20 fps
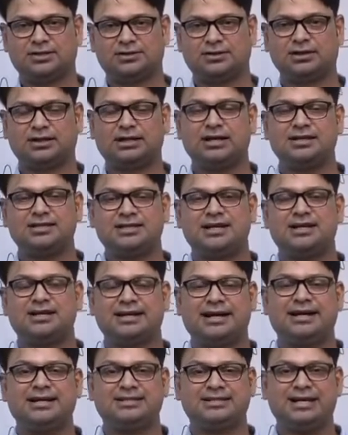the cultural
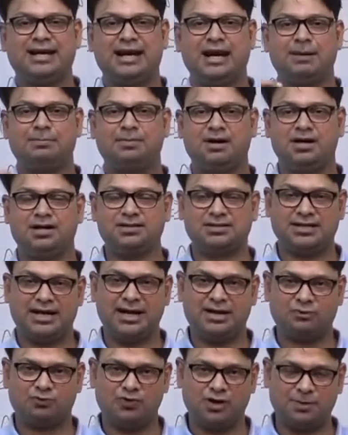traits, they emerged
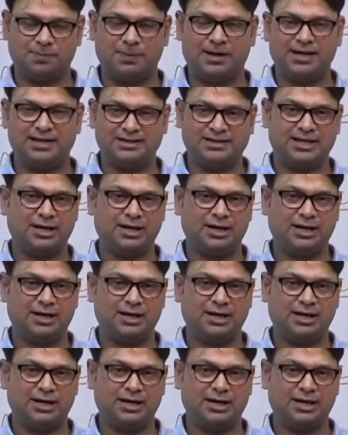at one place,